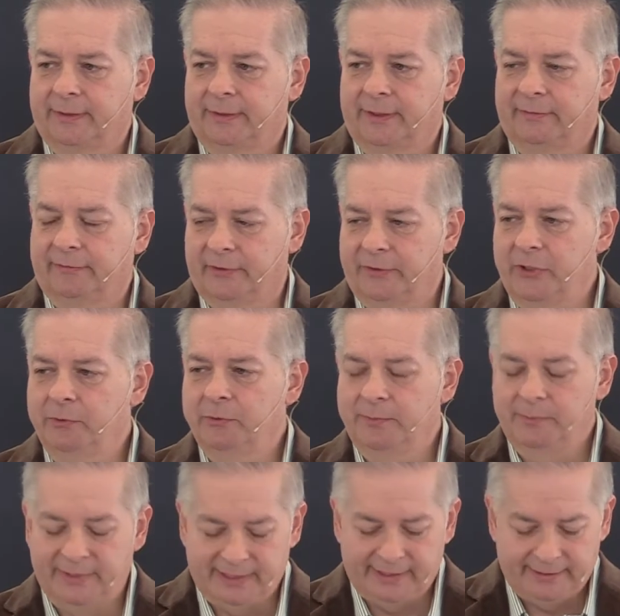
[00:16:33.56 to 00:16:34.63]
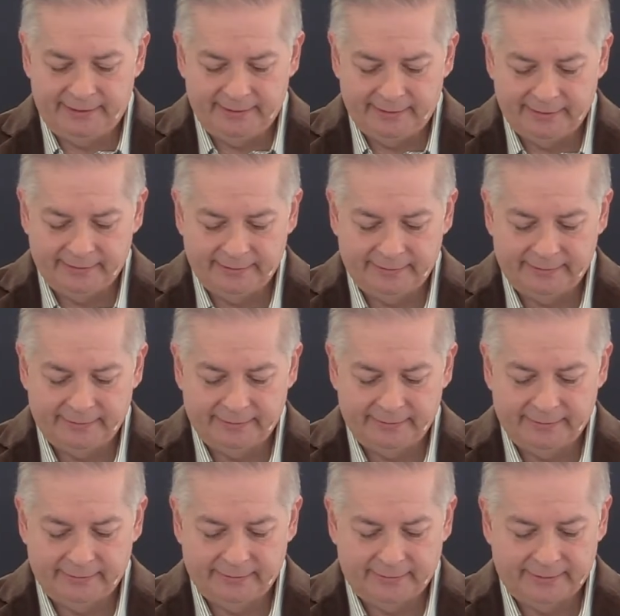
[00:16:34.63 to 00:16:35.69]
of a human being
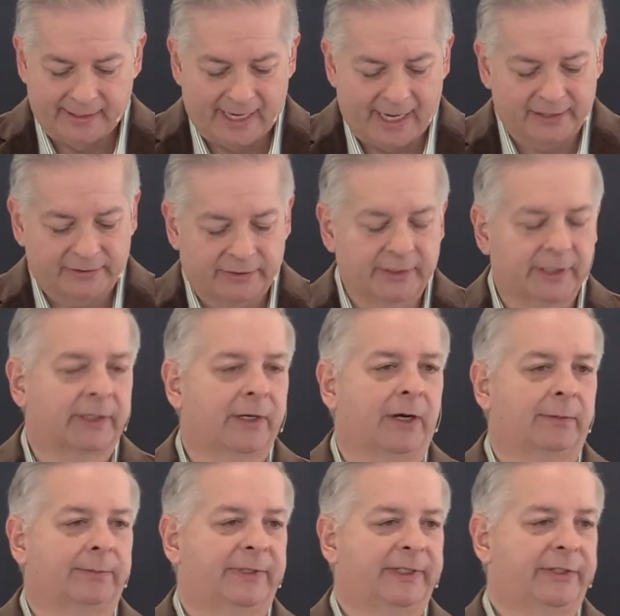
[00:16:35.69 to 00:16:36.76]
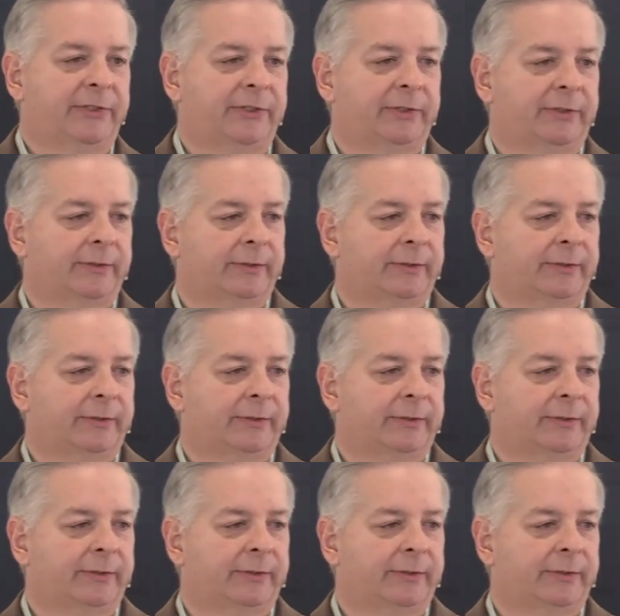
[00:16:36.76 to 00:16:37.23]
actually accomplish.